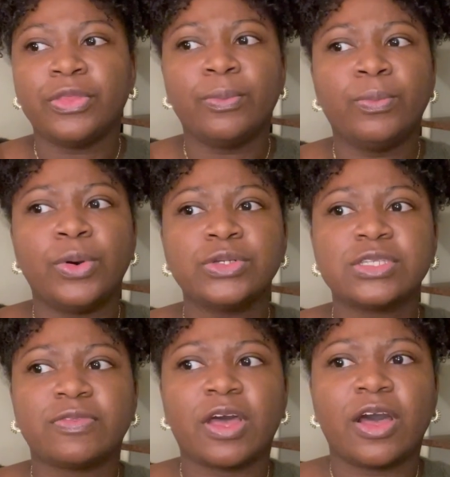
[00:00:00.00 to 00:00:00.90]
most
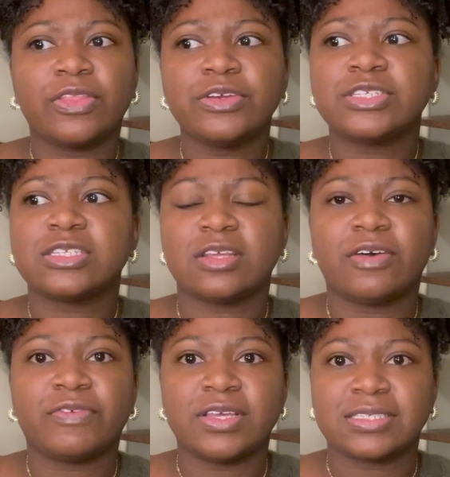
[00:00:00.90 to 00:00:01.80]
of the other
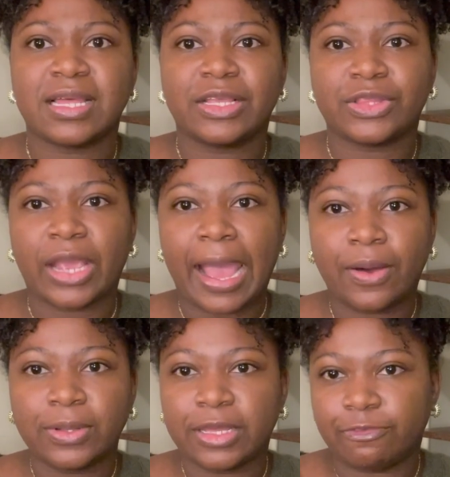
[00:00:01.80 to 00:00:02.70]
stuff is like their
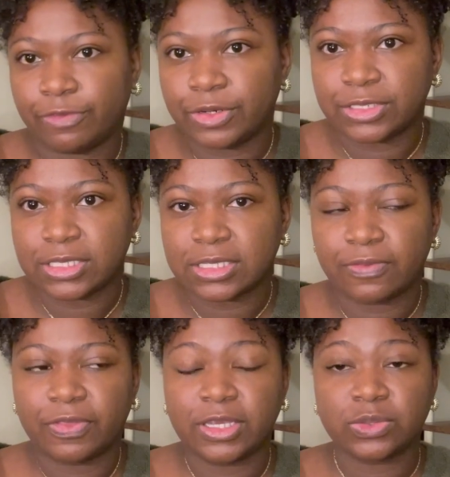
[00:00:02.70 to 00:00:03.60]
outlet versions
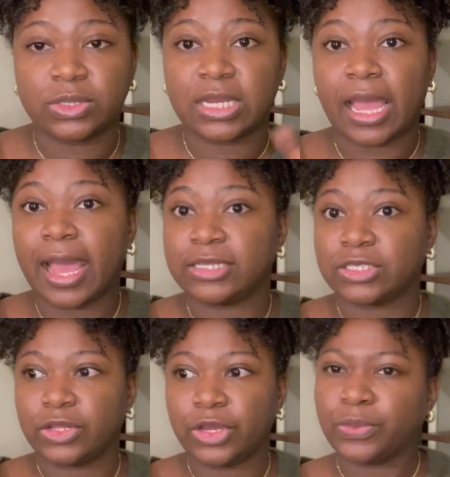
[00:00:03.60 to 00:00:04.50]
of things, which I had
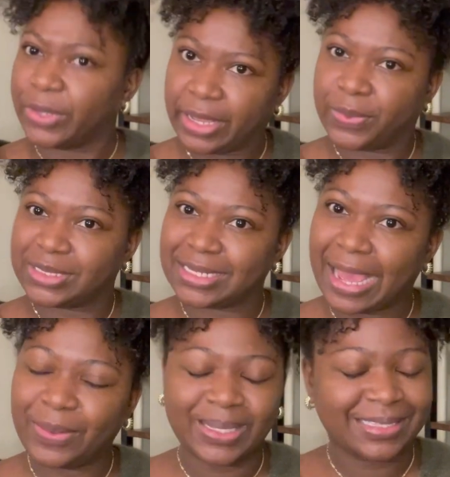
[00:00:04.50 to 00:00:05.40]
to learn when I went to
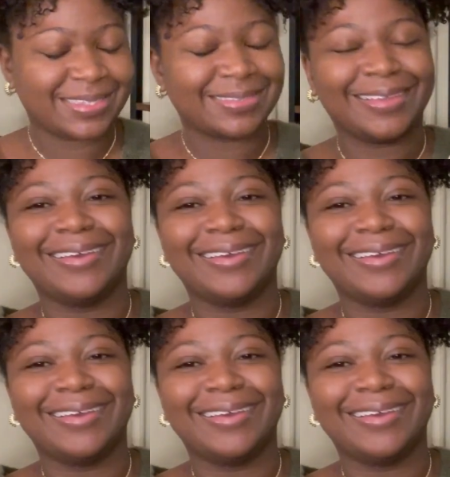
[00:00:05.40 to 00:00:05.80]
the outlets.